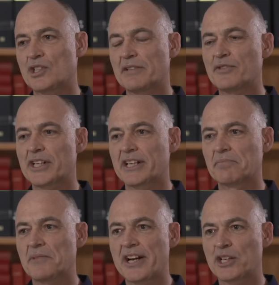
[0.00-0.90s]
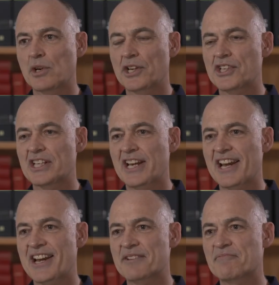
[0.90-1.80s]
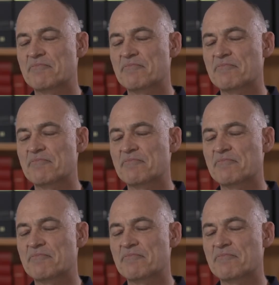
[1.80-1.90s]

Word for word: Delivering high quality care